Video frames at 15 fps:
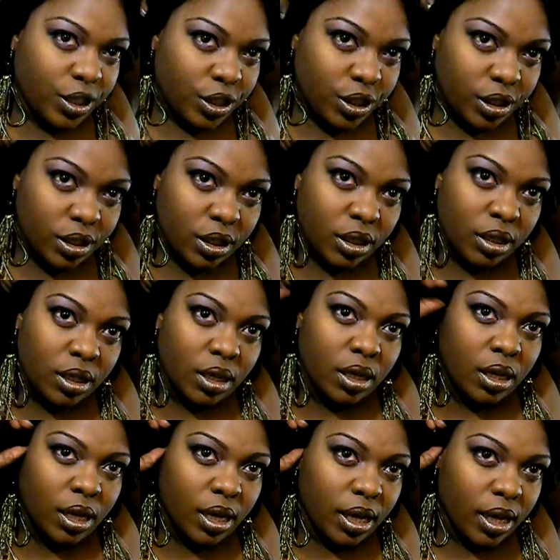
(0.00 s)
fresh.
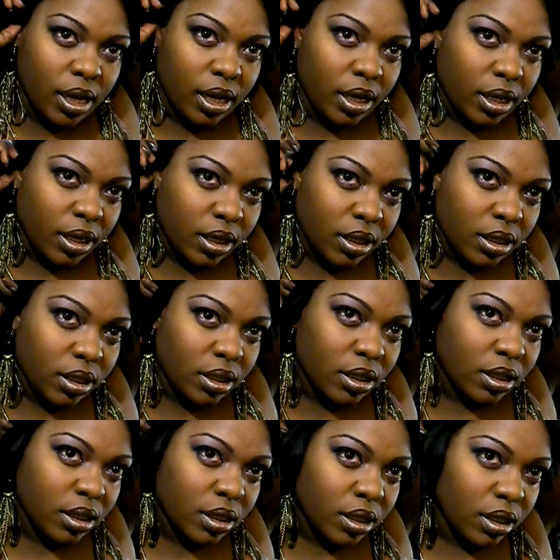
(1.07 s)

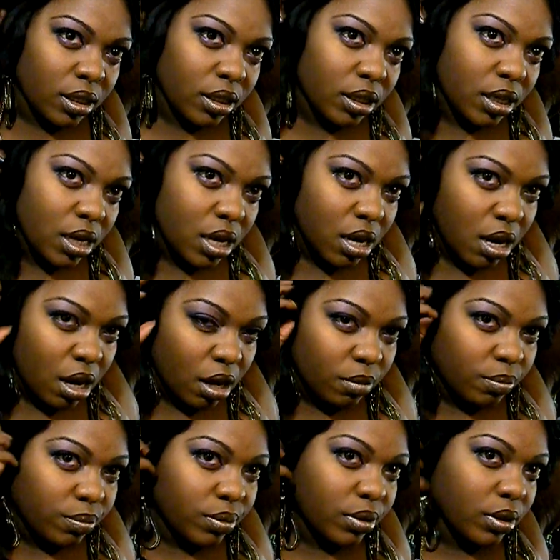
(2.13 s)
And,
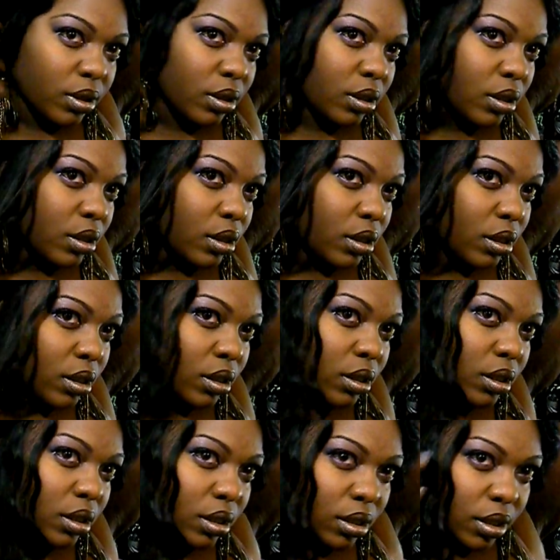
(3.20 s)
yep.
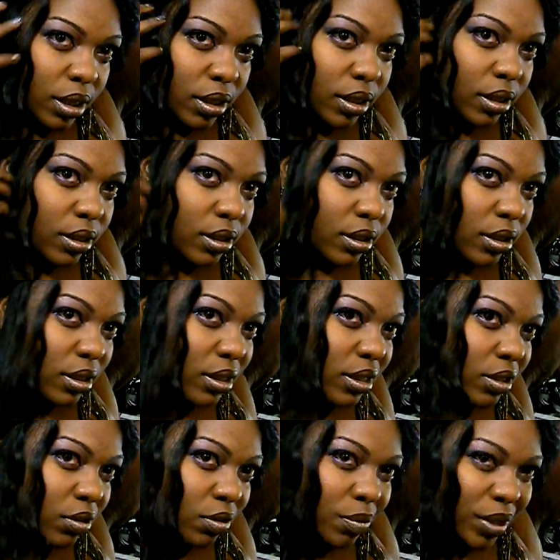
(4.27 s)
And look at this.
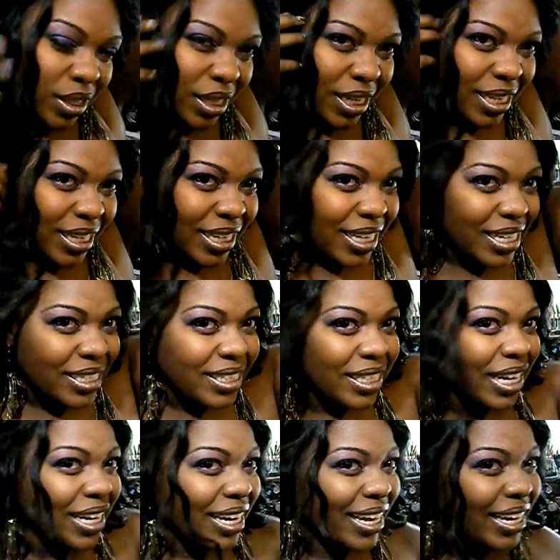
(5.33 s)
So, but
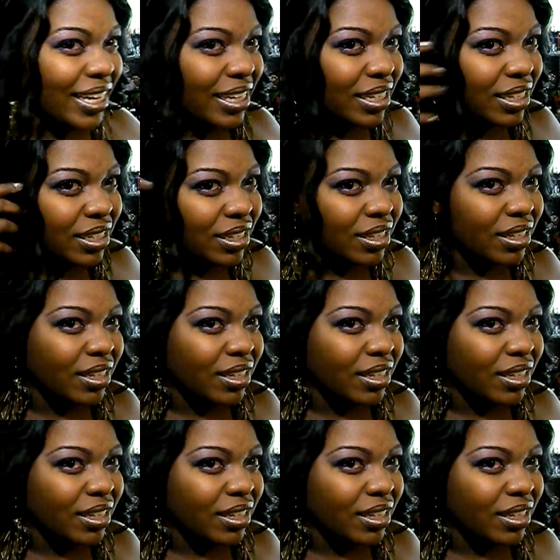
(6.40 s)
it's not like